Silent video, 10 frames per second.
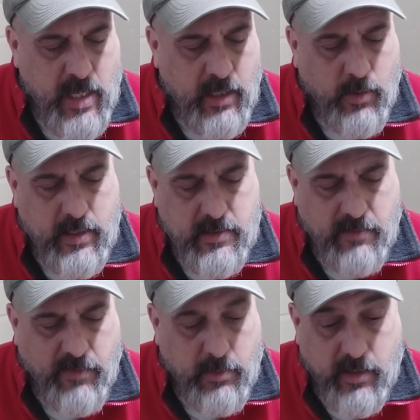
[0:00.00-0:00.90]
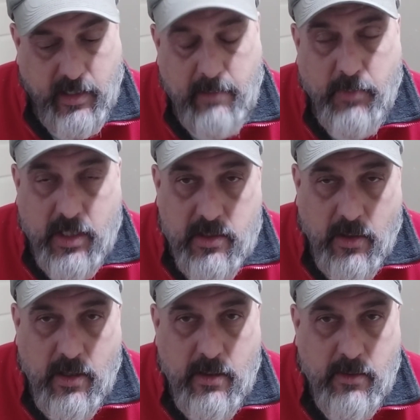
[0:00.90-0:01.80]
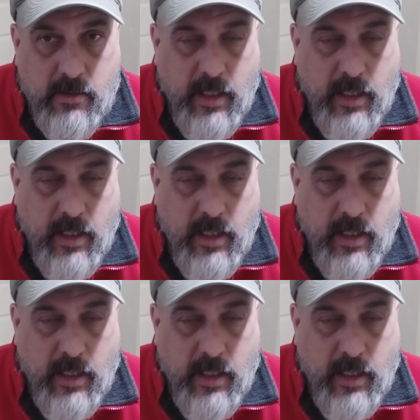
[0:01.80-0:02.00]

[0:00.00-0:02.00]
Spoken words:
anyways, if I were going to keep the guitar,